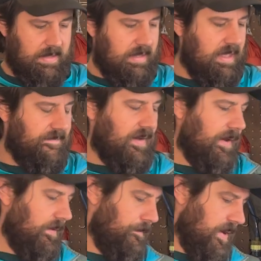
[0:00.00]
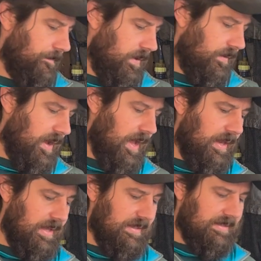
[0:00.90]
if I remember
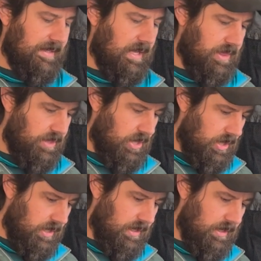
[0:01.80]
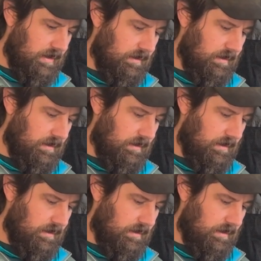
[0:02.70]
right, it's like 30